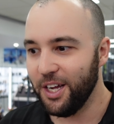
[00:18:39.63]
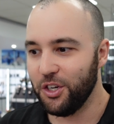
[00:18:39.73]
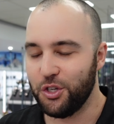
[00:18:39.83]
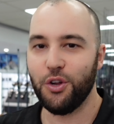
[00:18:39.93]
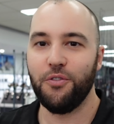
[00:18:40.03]

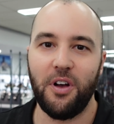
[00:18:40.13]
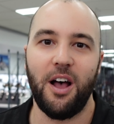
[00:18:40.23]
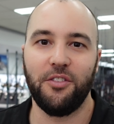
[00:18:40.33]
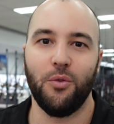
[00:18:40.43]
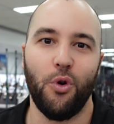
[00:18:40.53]
too
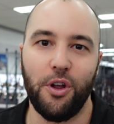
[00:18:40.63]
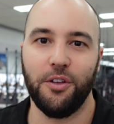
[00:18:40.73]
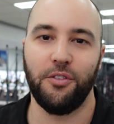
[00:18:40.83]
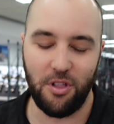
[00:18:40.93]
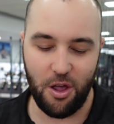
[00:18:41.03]
fast and work
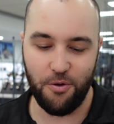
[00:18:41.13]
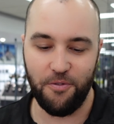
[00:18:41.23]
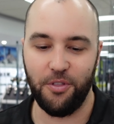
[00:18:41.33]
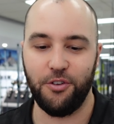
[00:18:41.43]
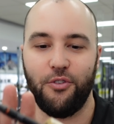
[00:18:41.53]
it slow
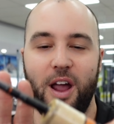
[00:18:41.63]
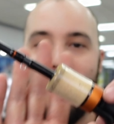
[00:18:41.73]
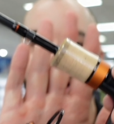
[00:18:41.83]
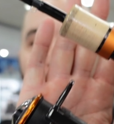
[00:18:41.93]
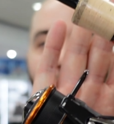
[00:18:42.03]
for the
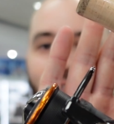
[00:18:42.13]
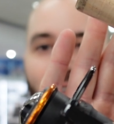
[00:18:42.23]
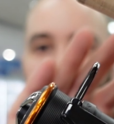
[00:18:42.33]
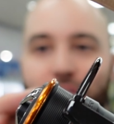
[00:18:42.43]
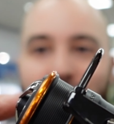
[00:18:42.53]
trout. So they